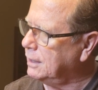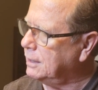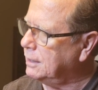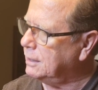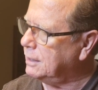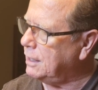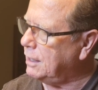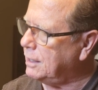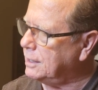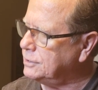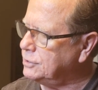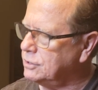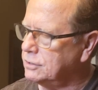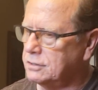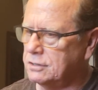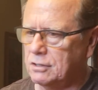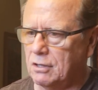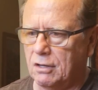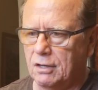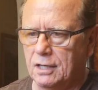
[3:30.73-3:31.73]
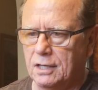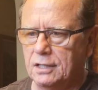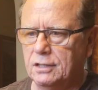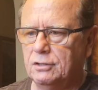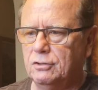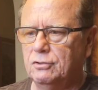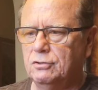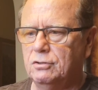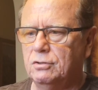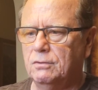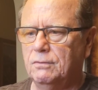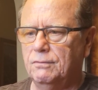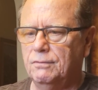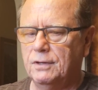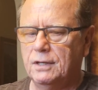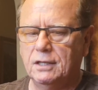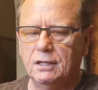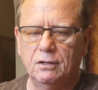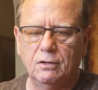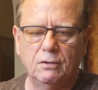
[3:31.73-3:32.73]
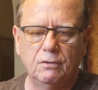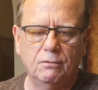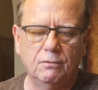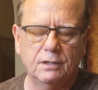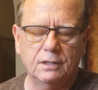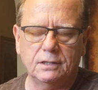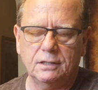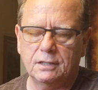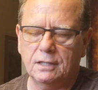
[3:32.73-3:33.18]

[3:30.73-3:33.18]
Now I just saw a YouTube video with